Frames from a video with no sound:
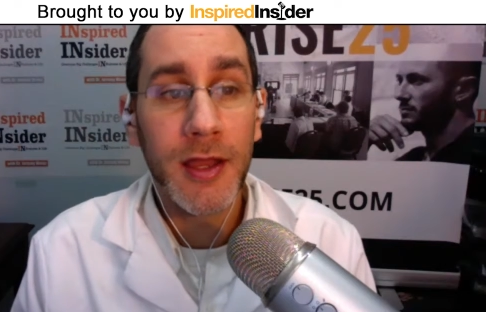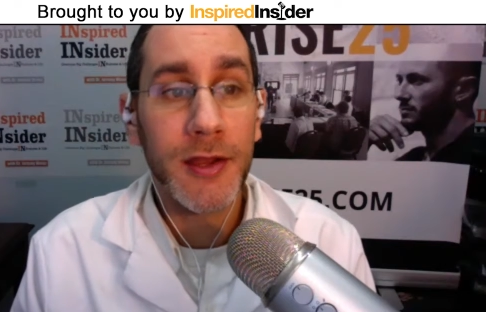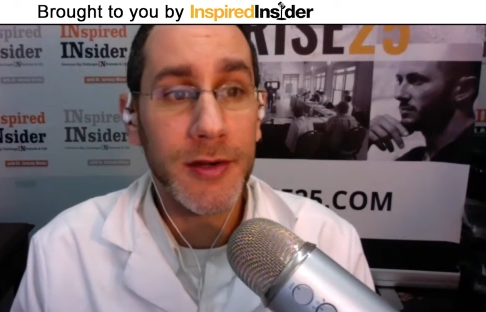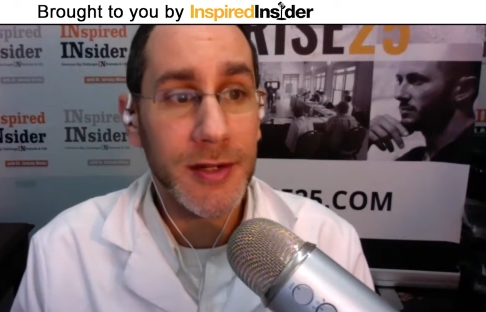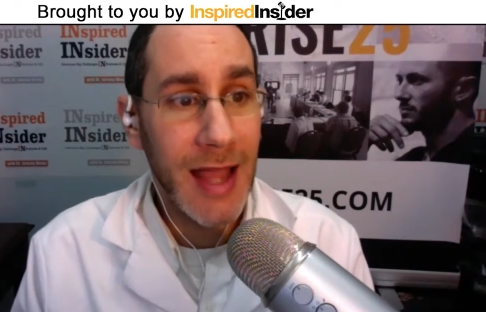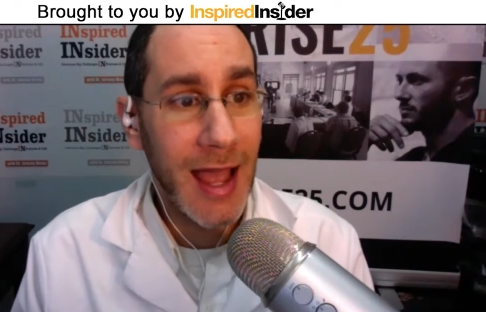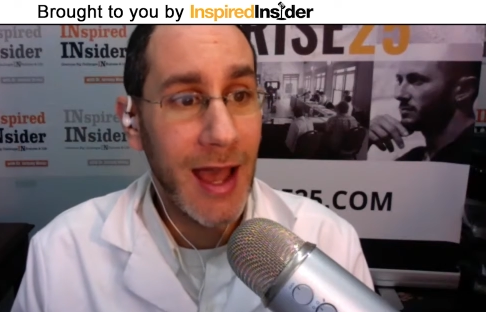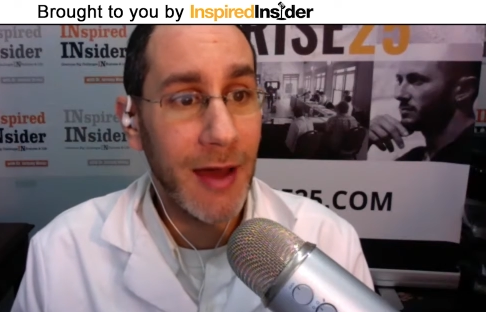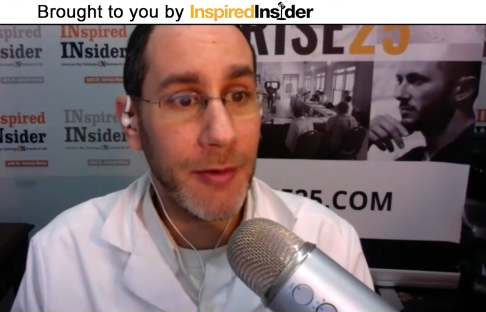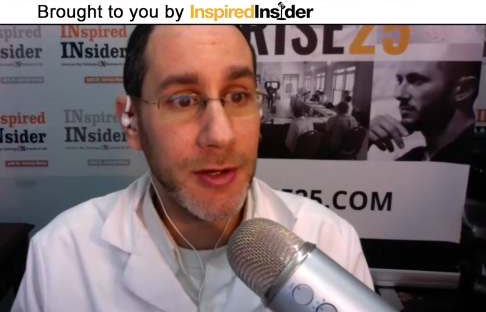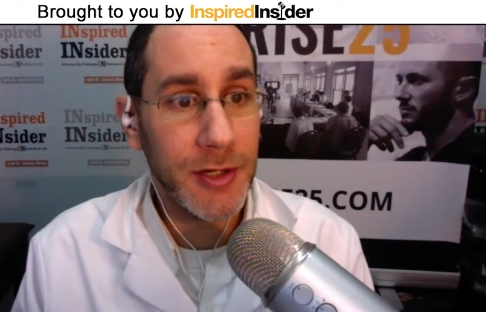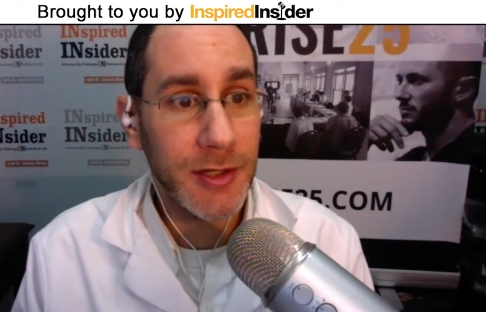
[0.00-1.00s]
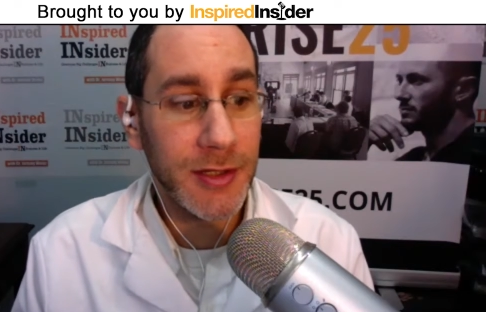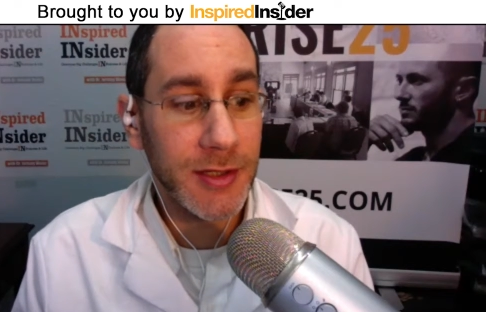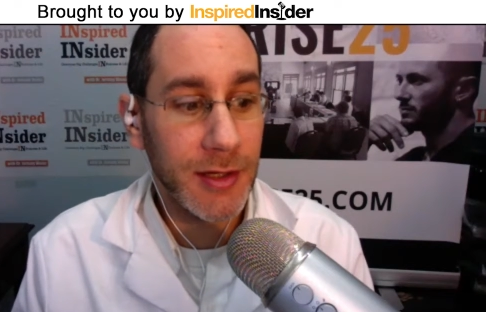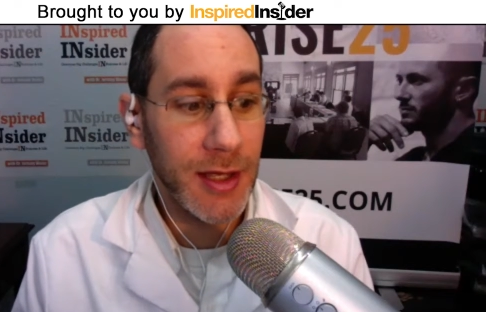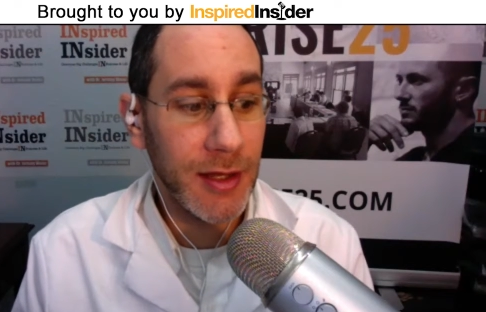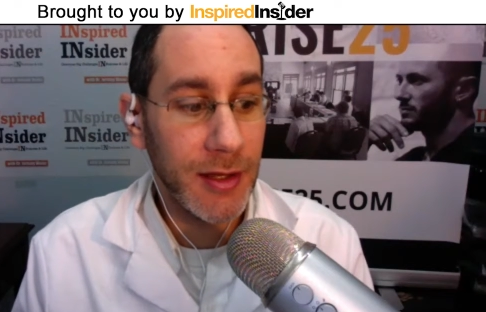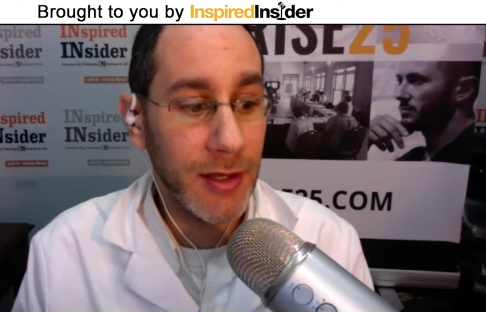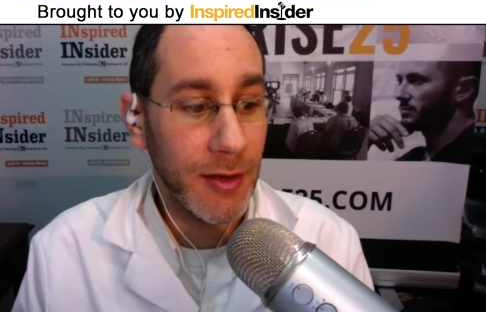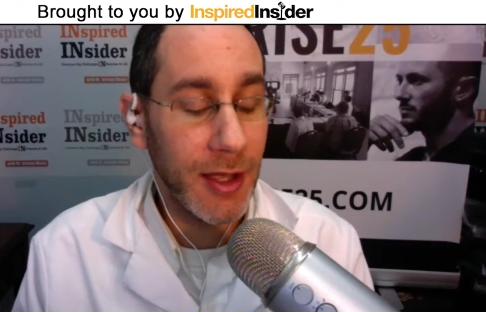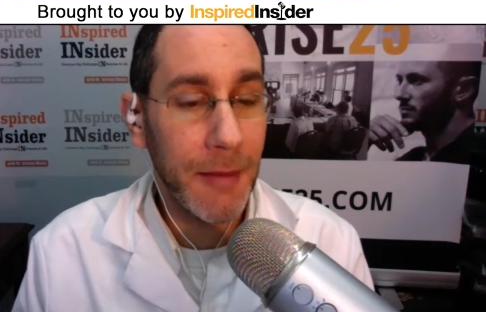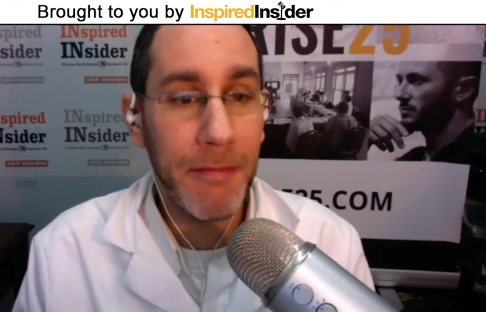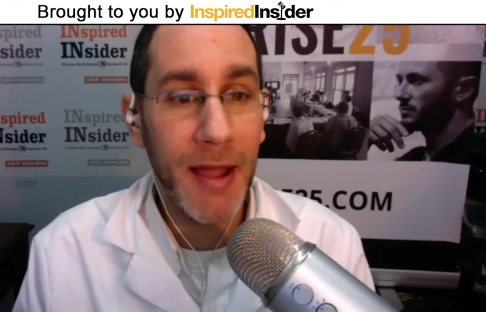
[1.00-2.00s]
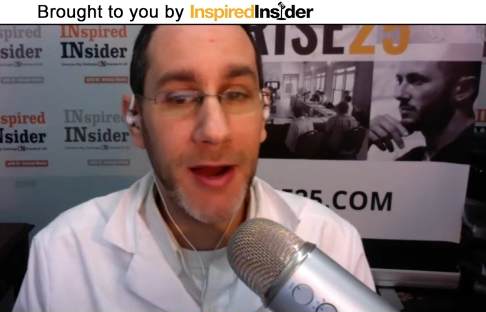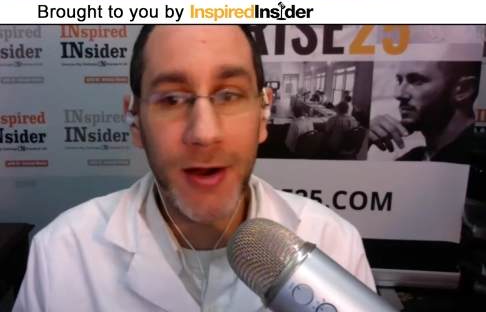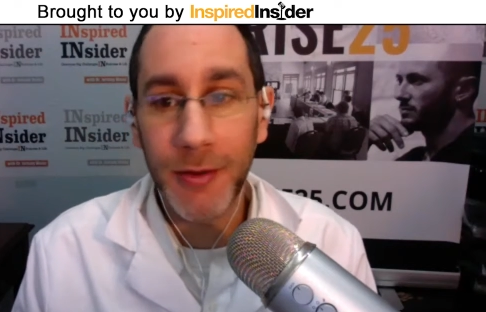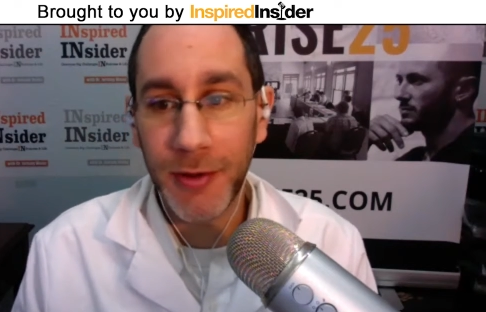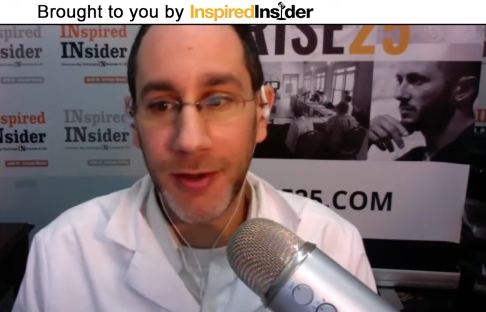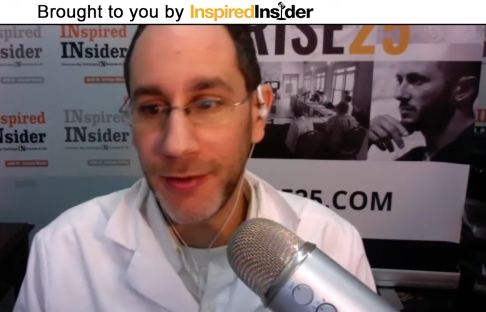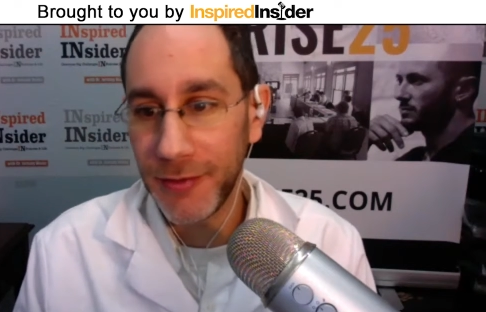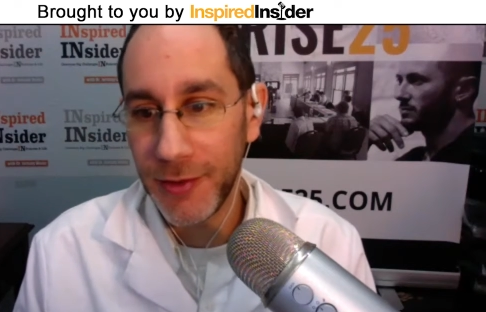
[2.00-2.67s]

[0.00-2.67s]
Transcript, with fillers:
Speaker 1: your dad, which is, you know, incomparable